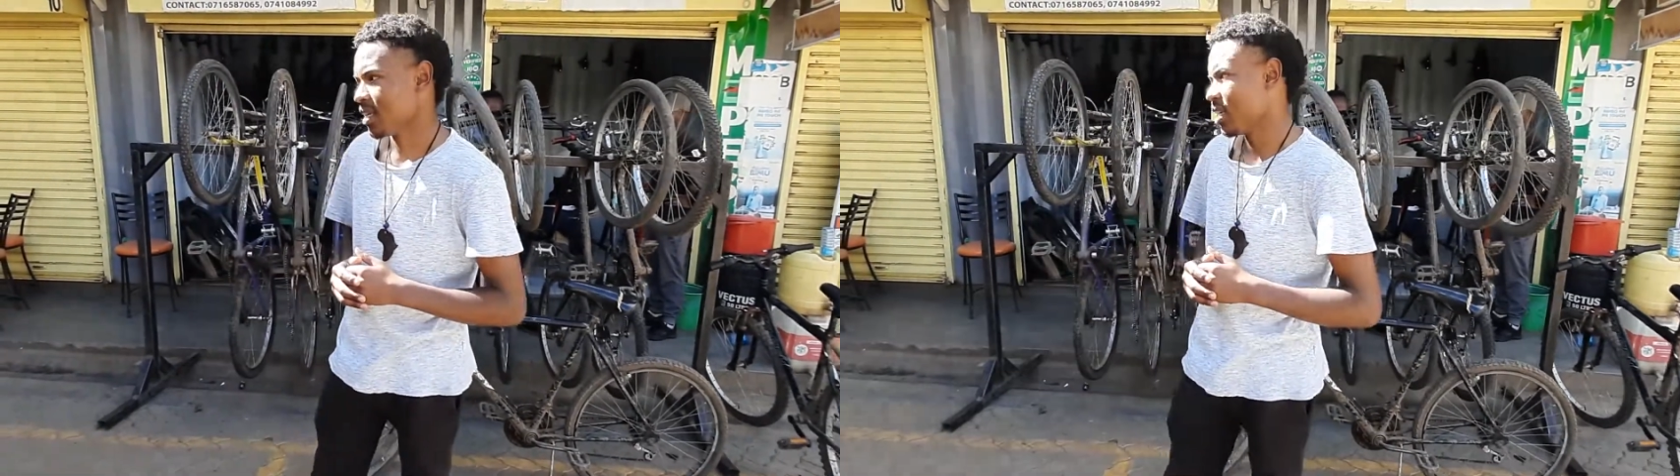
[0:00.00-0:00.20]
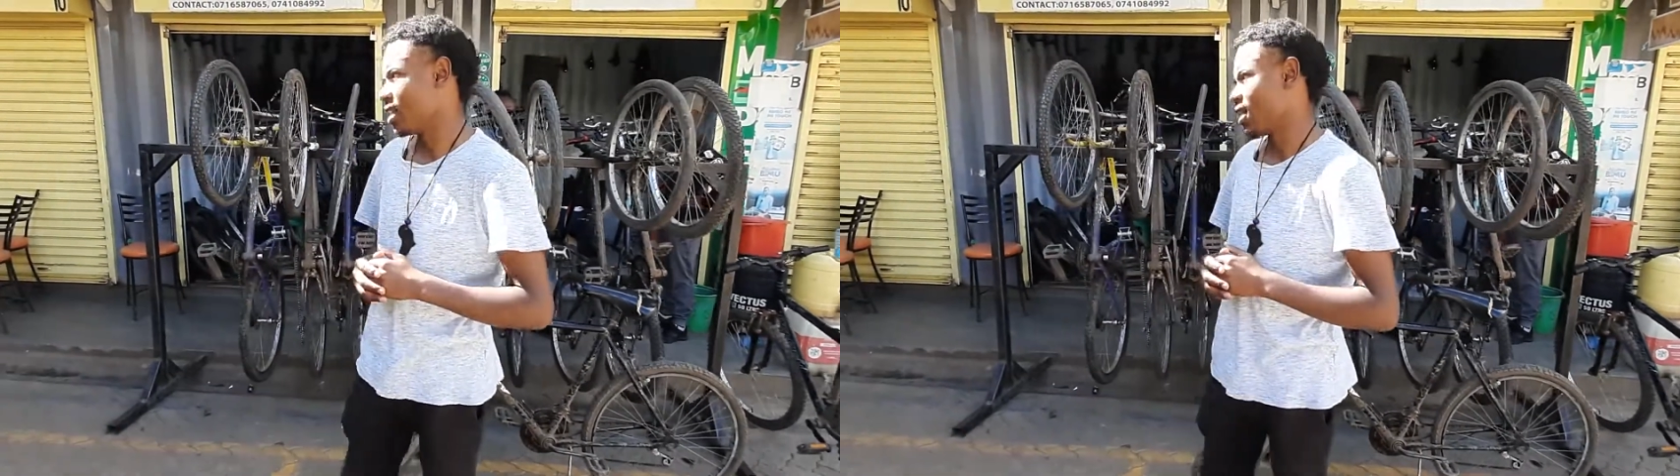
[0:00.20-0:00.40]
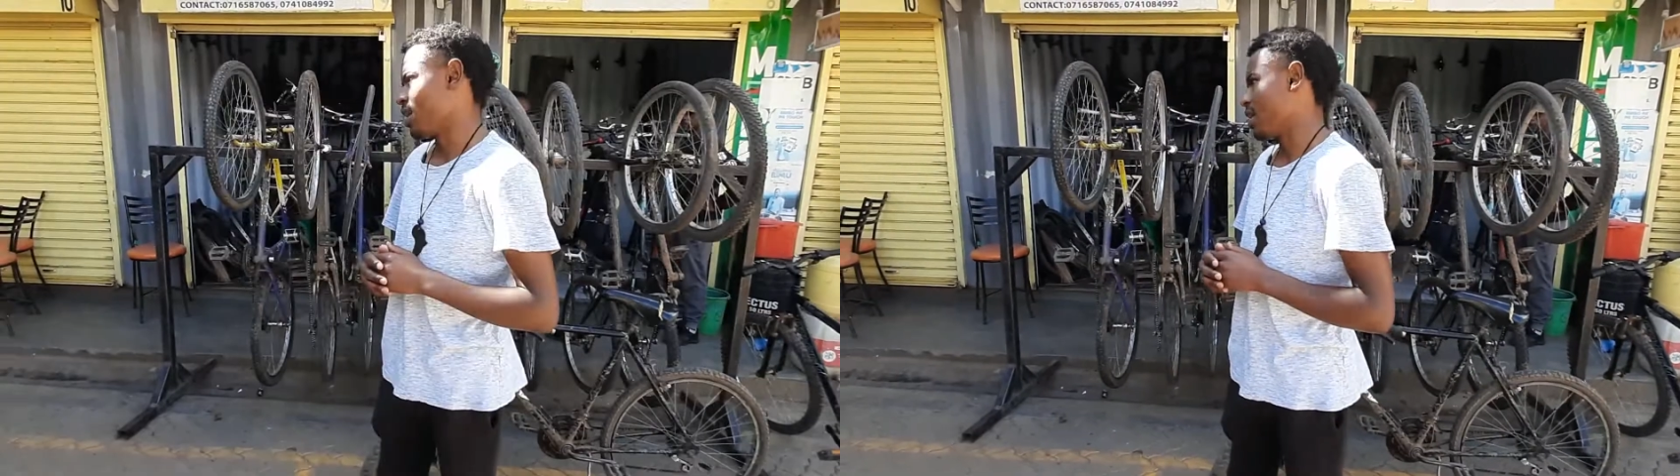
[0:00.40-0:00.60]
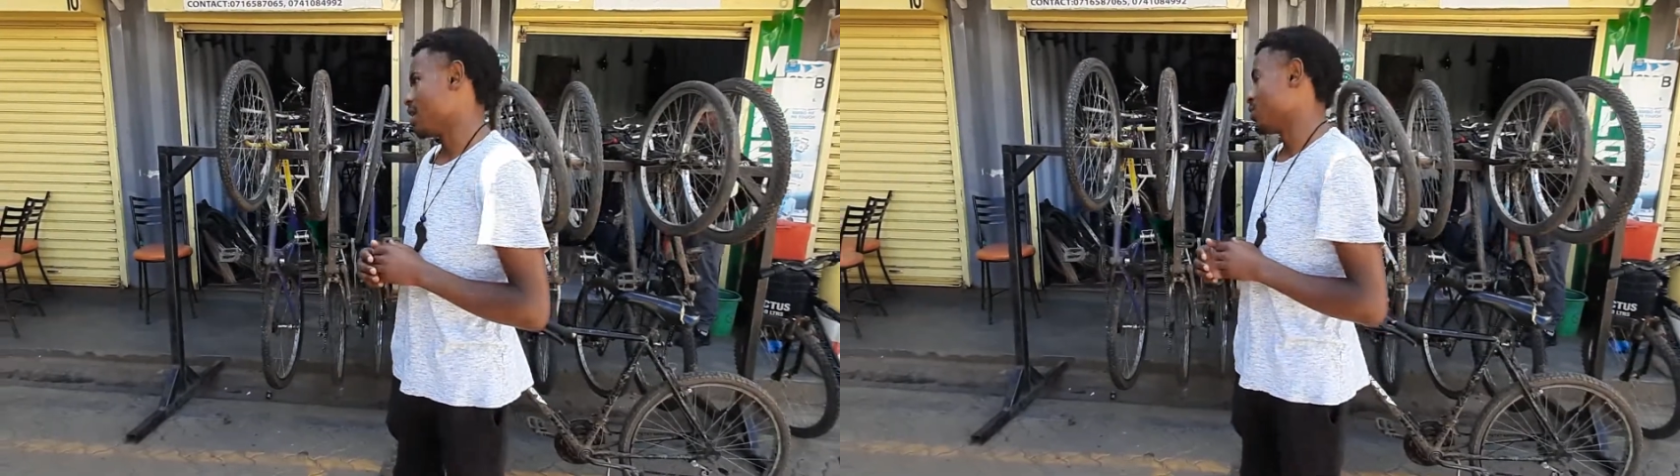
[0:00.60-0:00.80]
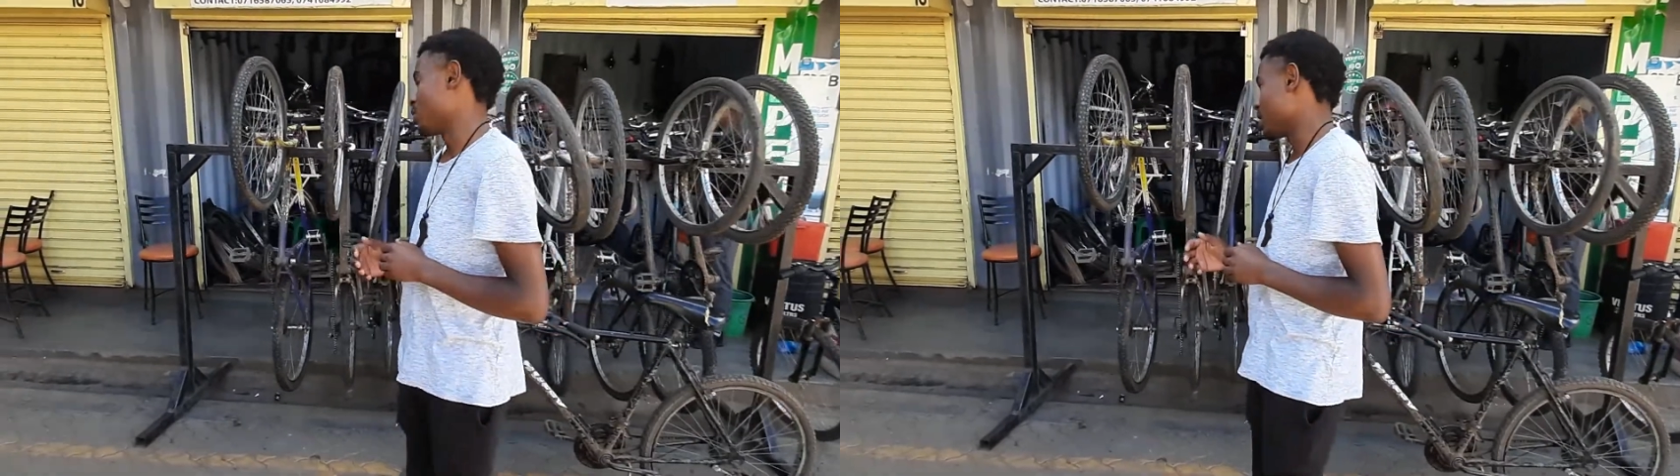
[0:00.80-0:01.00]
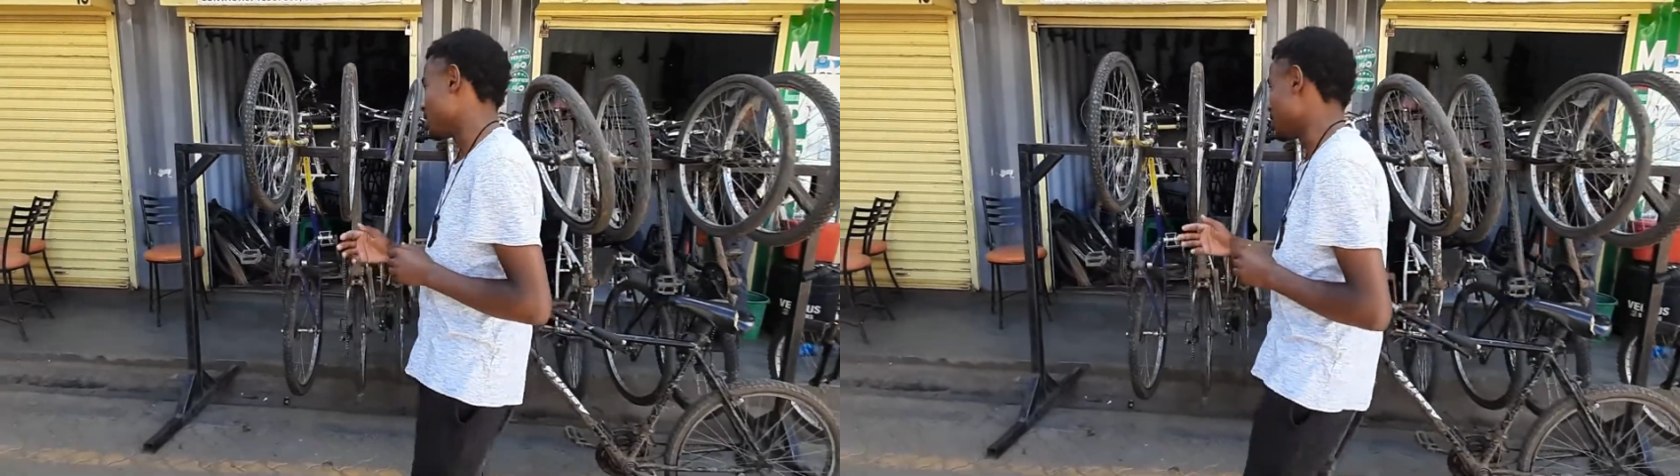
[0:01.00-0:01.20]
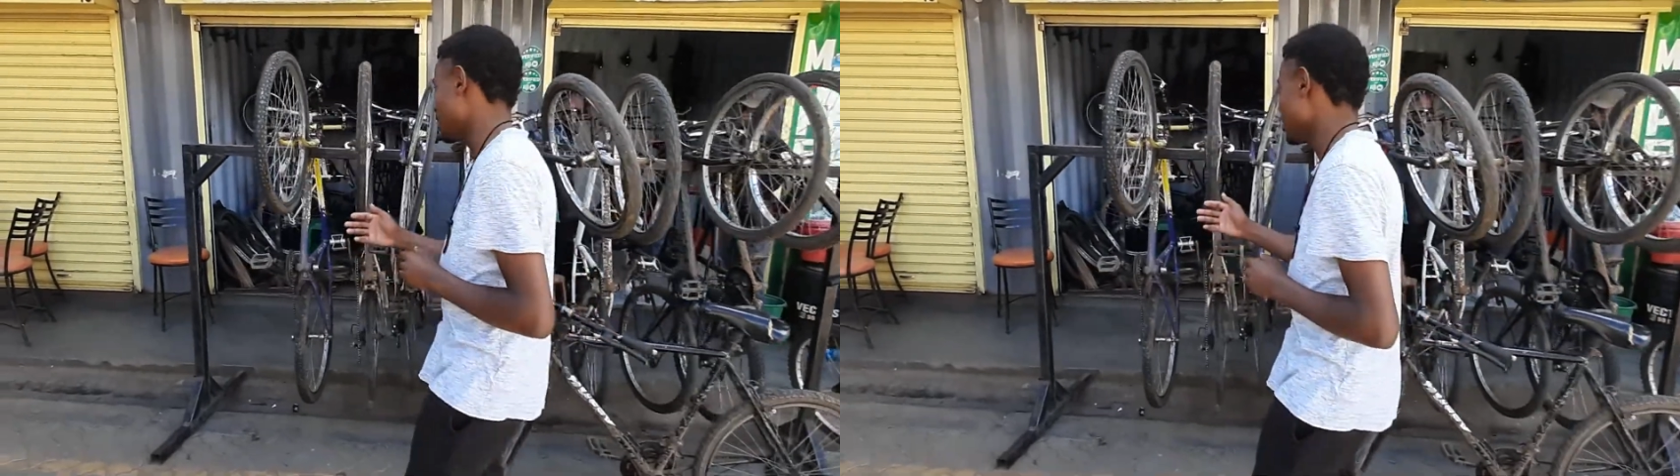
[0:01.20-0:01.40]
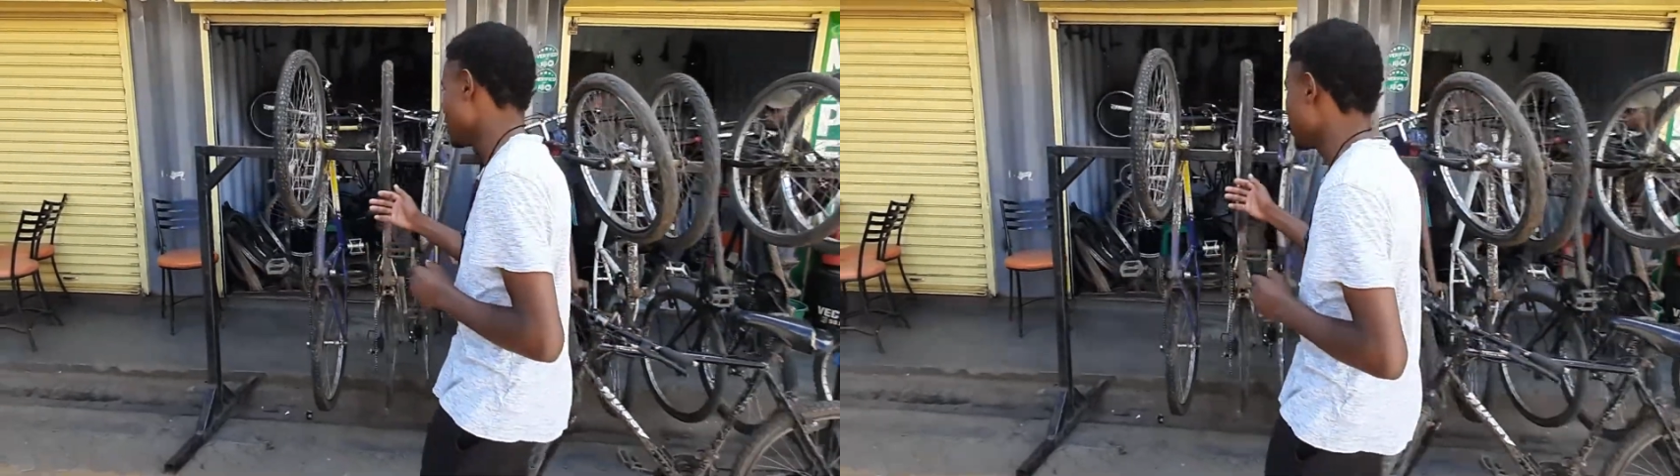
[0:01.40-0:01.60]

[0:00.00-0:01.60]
uh, as you can see